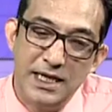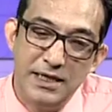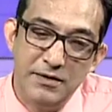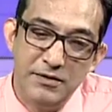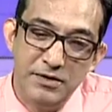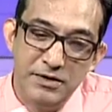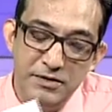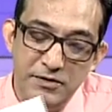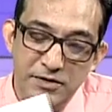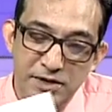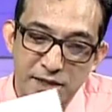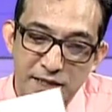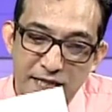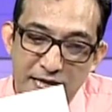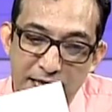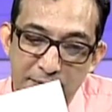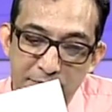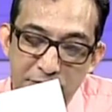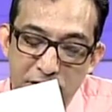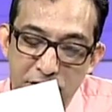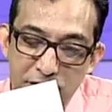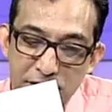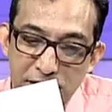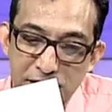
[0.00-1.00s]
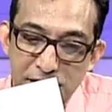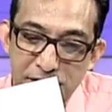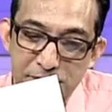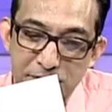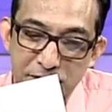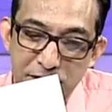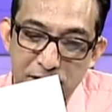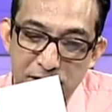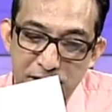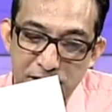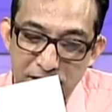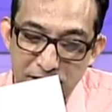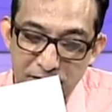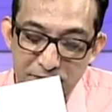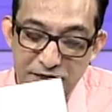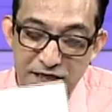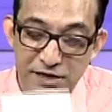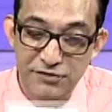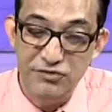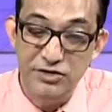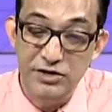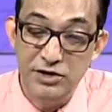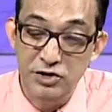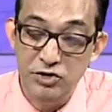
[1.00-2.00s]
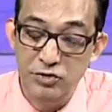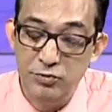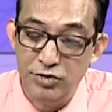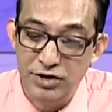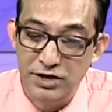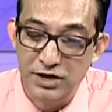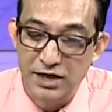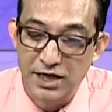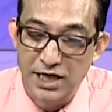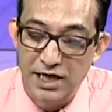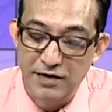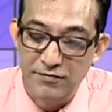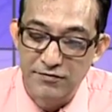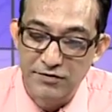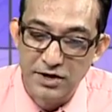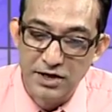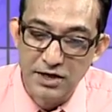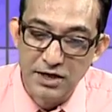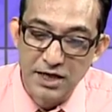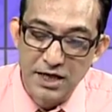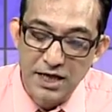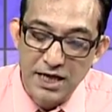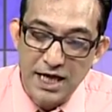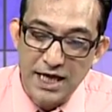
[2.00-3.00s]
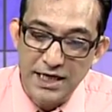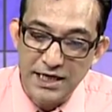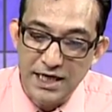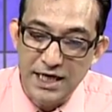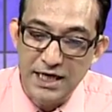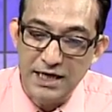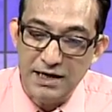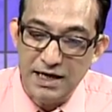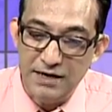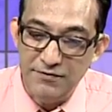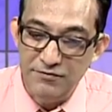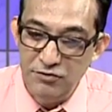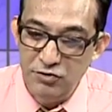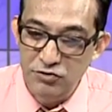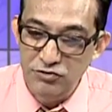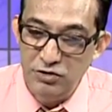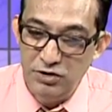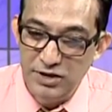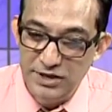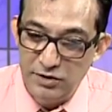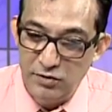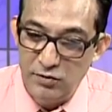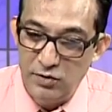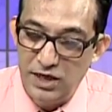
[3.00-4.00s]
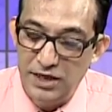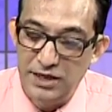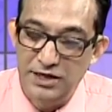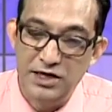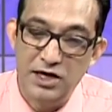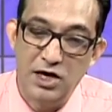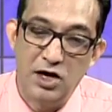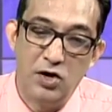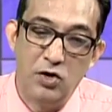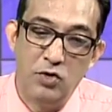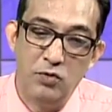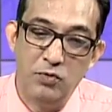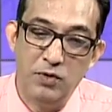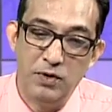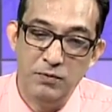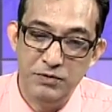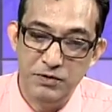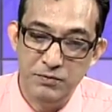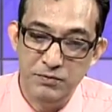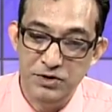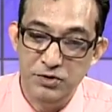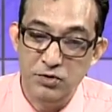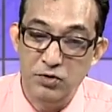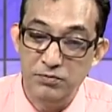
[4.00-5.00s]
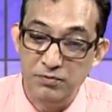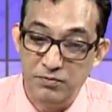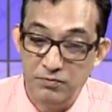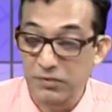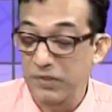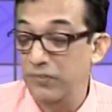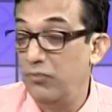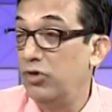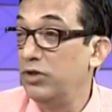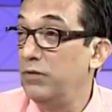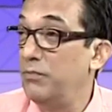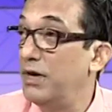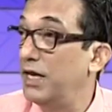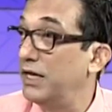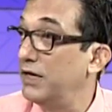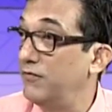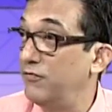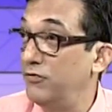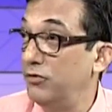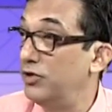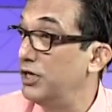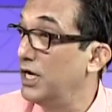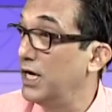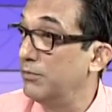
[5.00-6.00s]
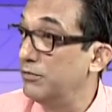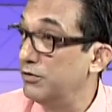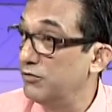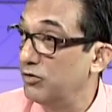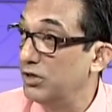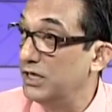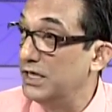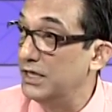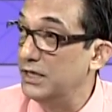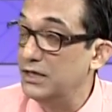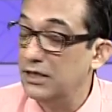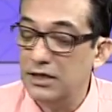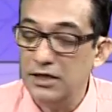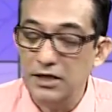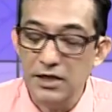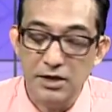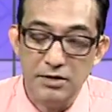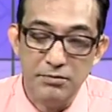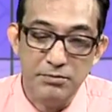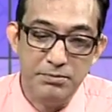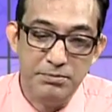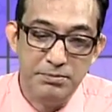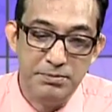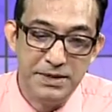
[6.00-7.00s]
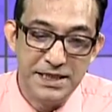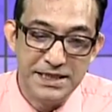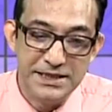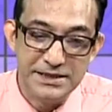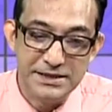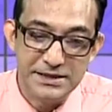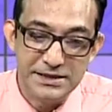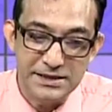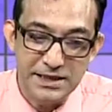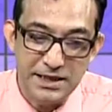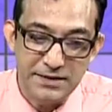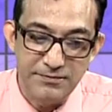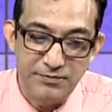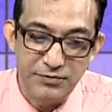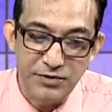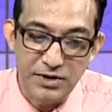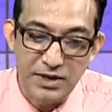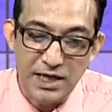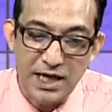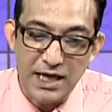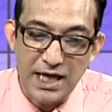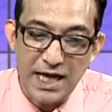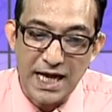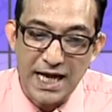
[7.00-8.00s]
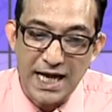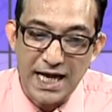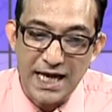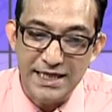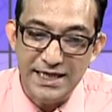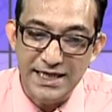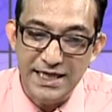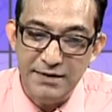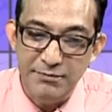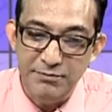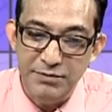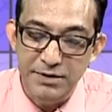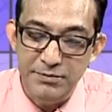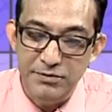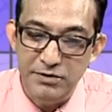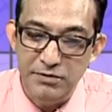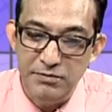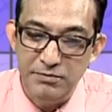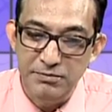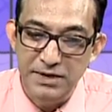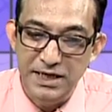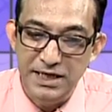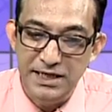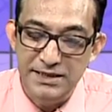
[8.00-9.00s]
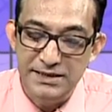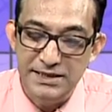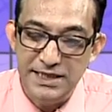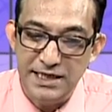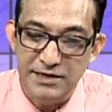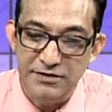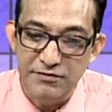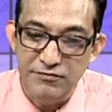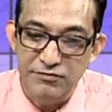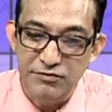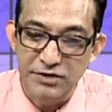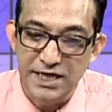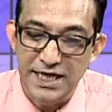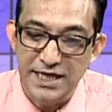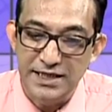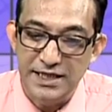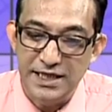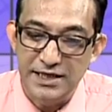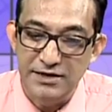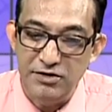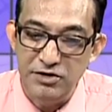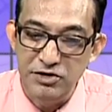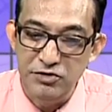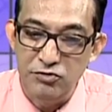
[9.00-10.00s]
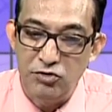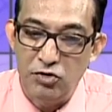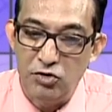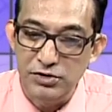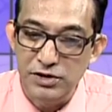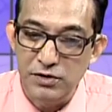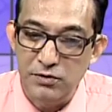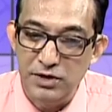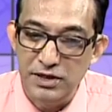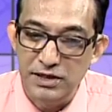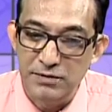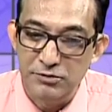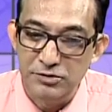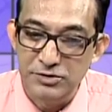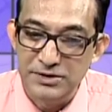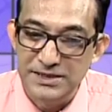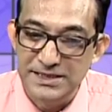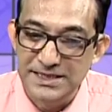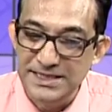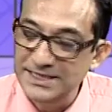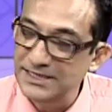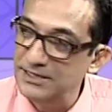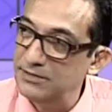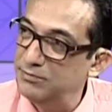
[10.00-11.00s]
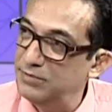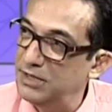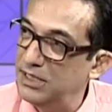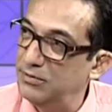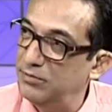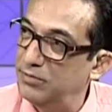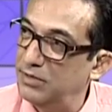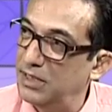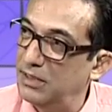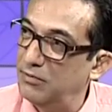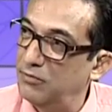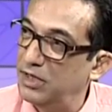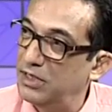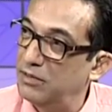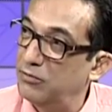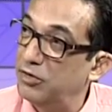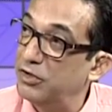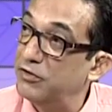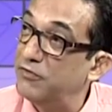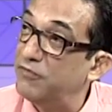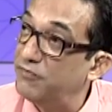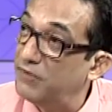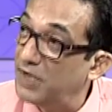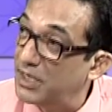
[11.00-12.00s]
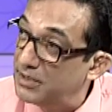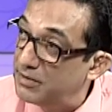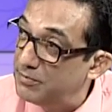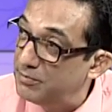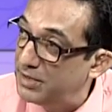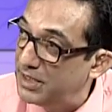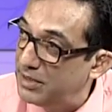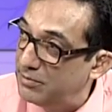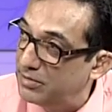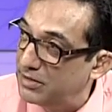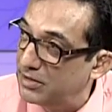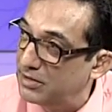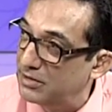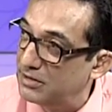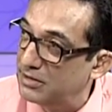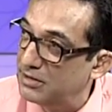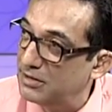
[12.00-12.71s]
the sad part is, because of the history that you bring alive, and I've known you a little while now, we've only met a few times really, but I think people may tend to forget that you're also one of the most decent people and one of the most fun people